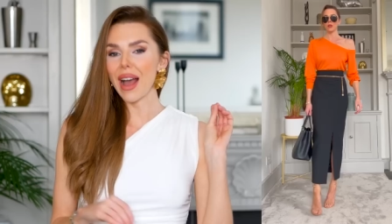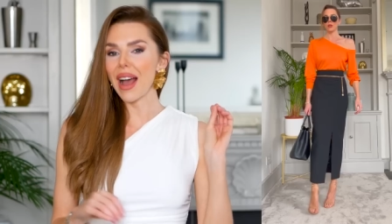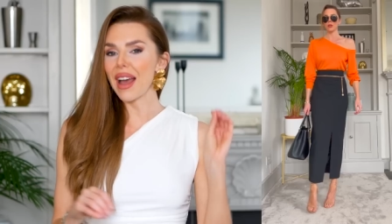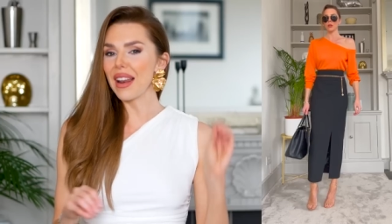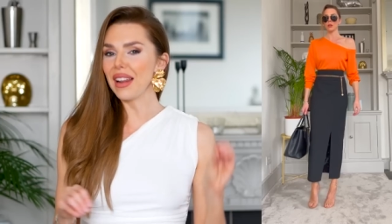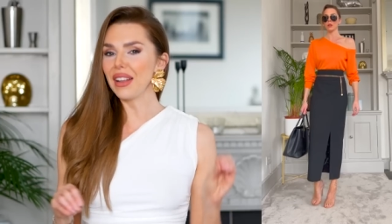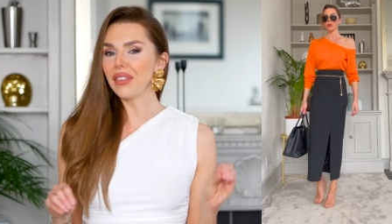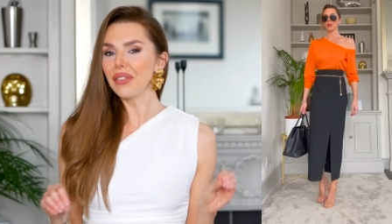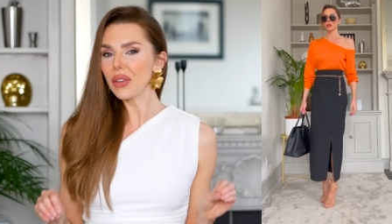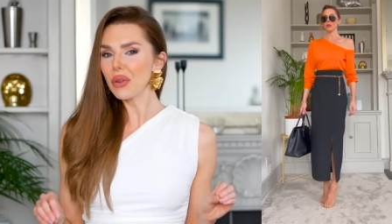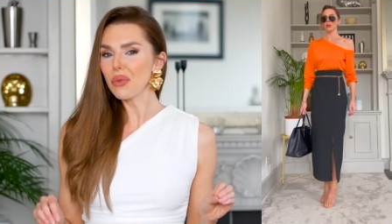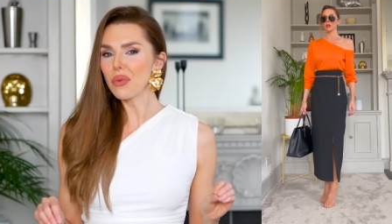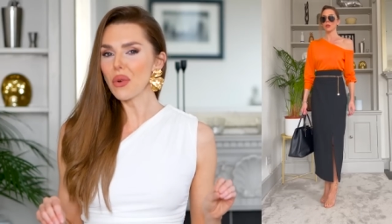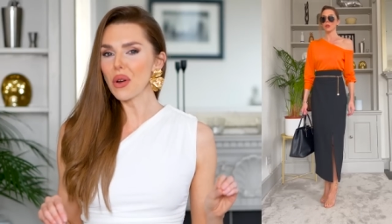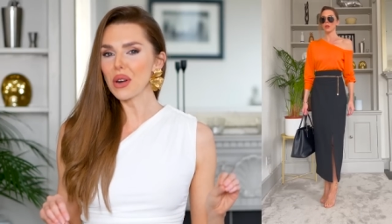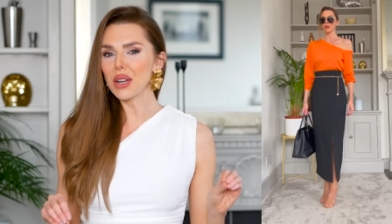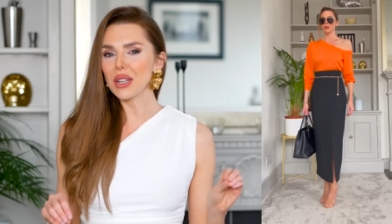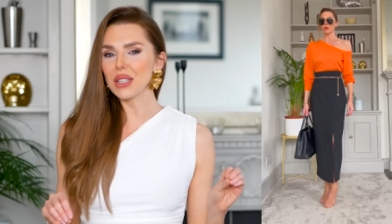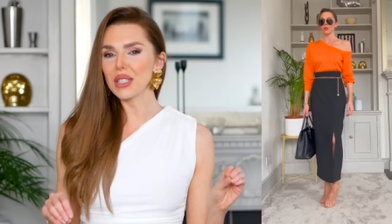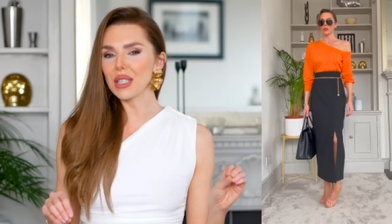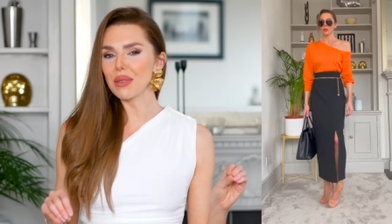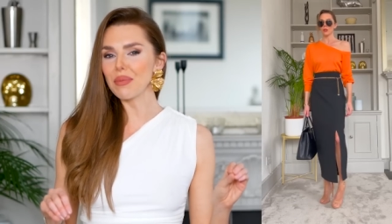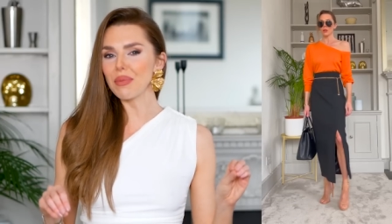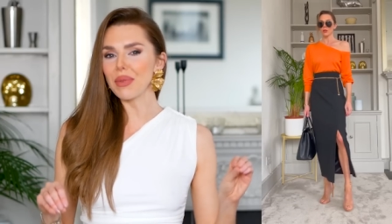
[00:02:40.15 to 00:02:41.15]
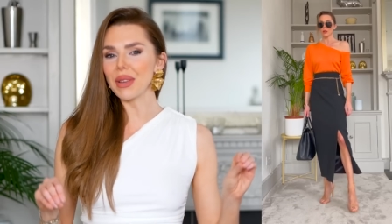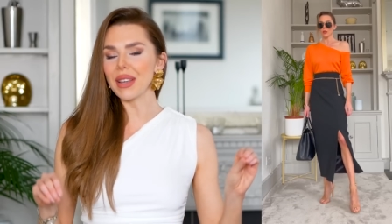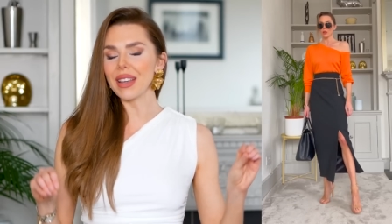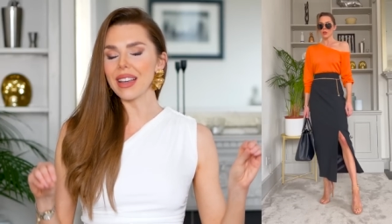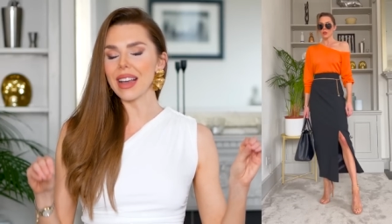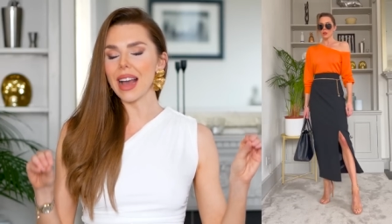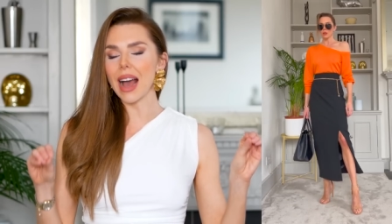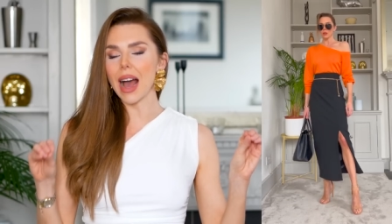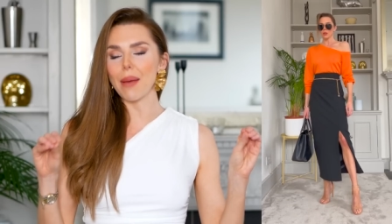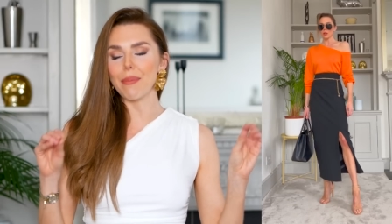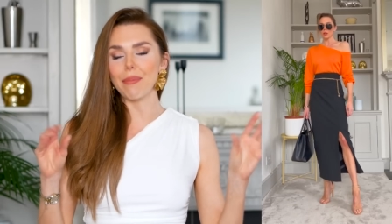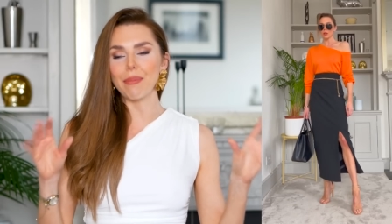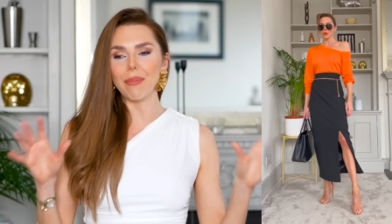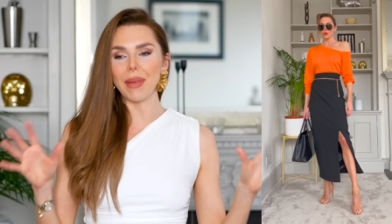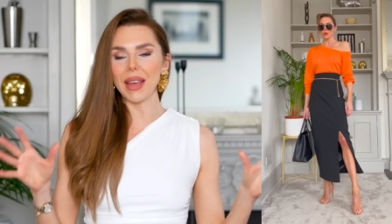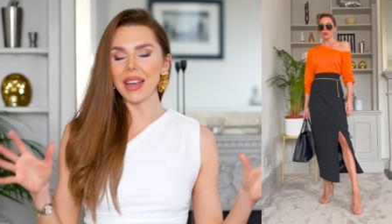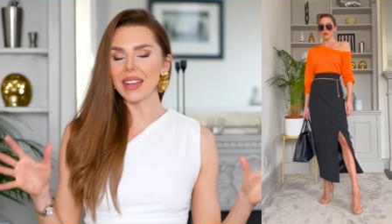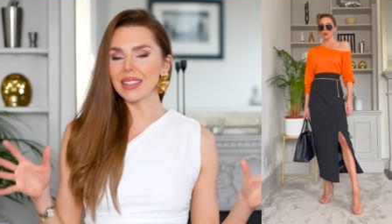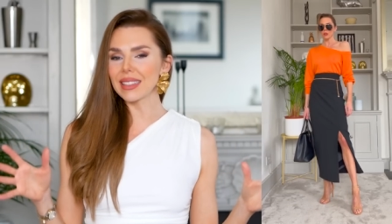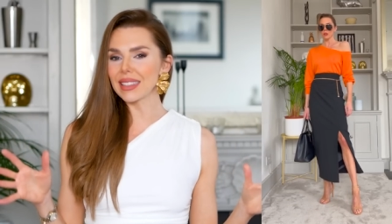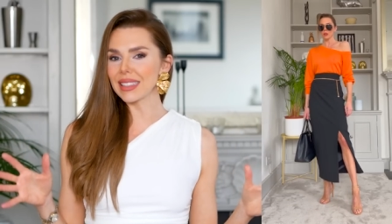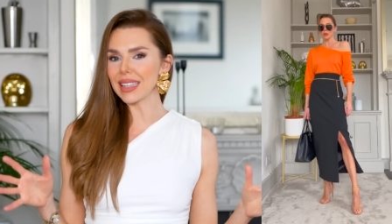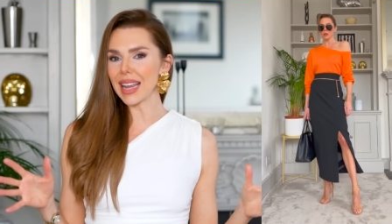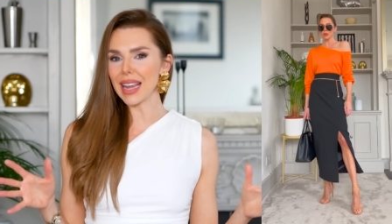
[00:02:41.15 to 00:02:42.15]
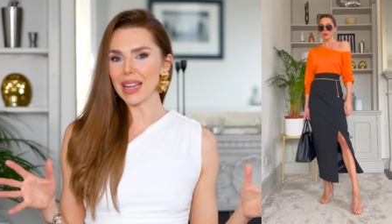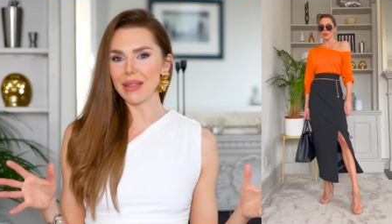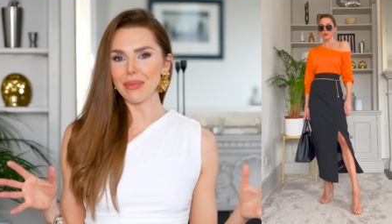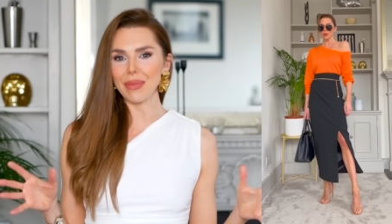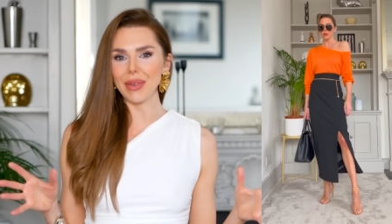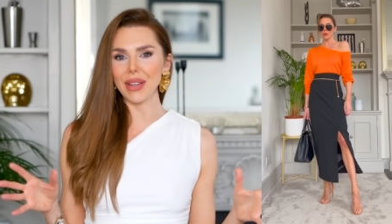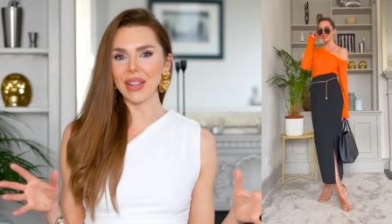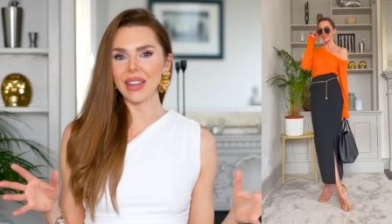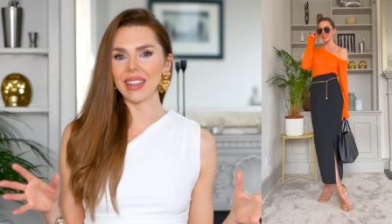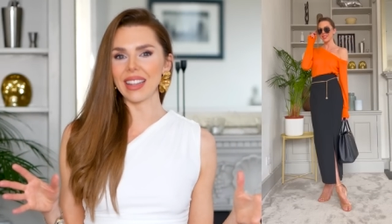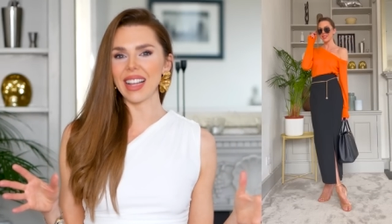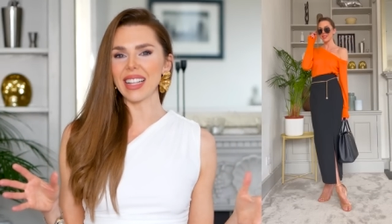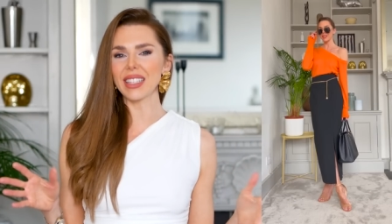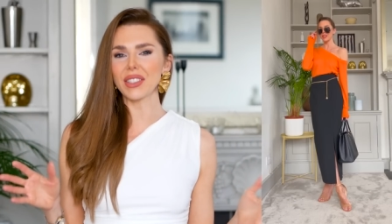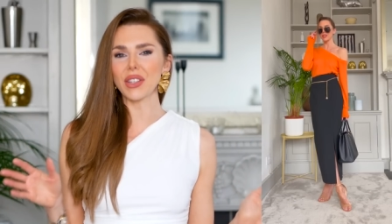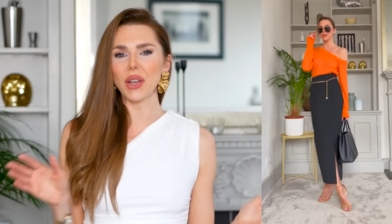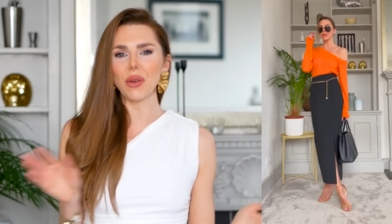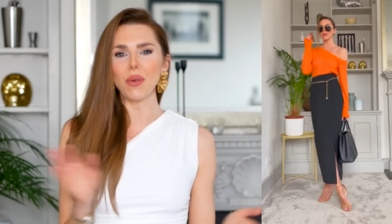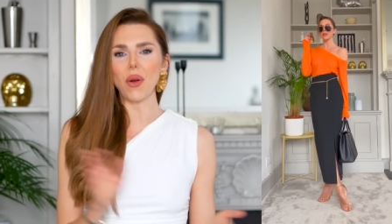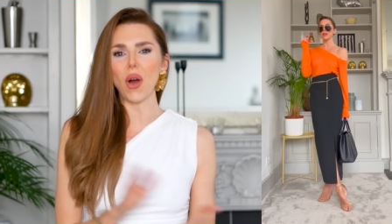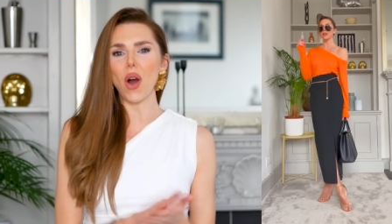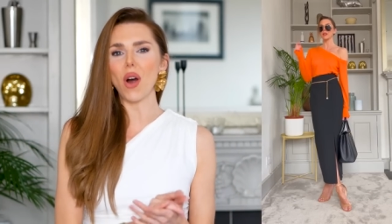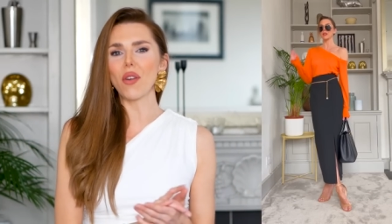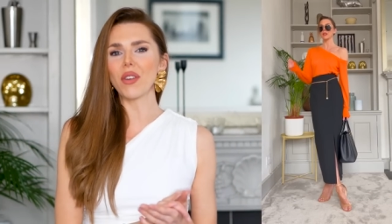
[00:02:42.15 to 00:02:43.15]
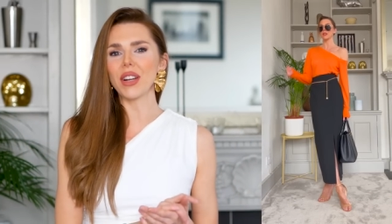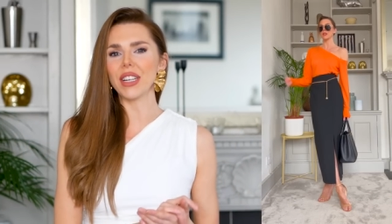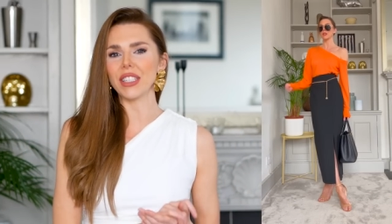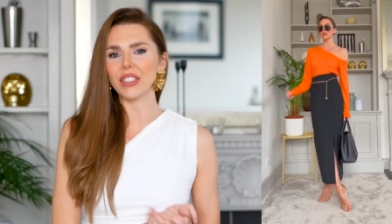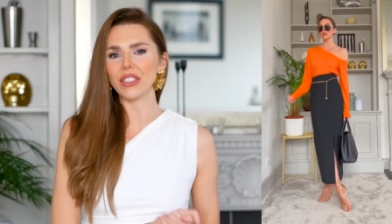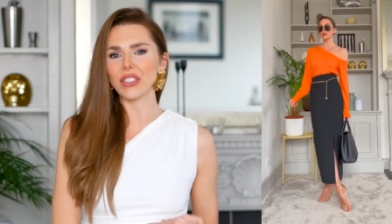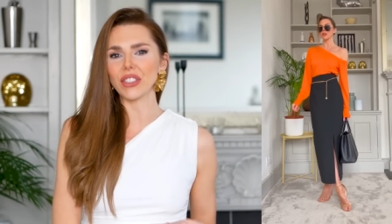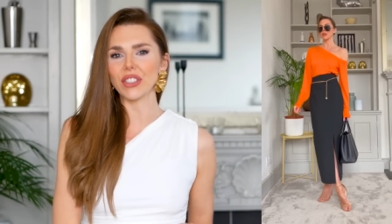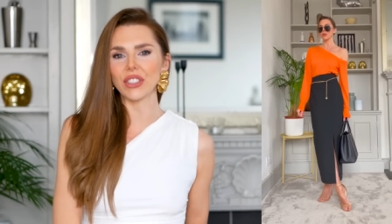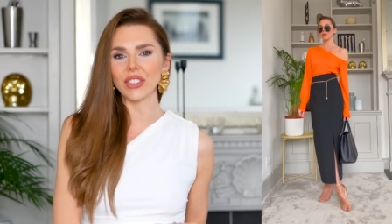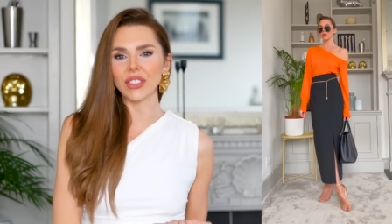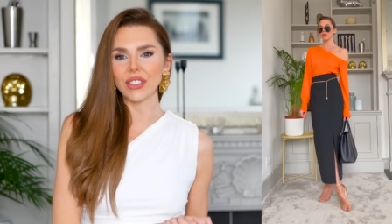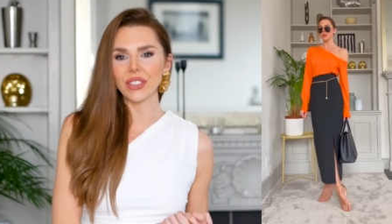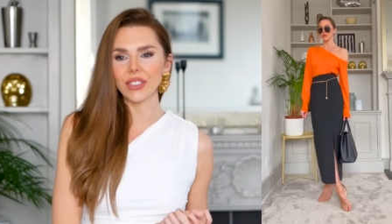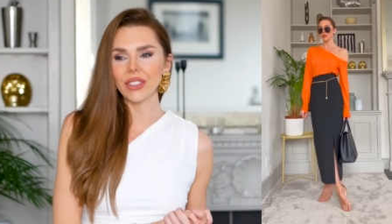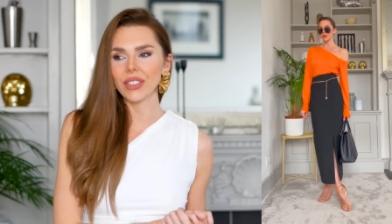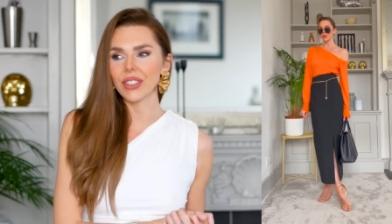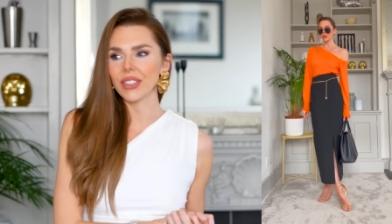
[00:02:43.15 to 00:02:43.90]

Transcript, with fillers: And if you wanted to be a big statement, let's go orange.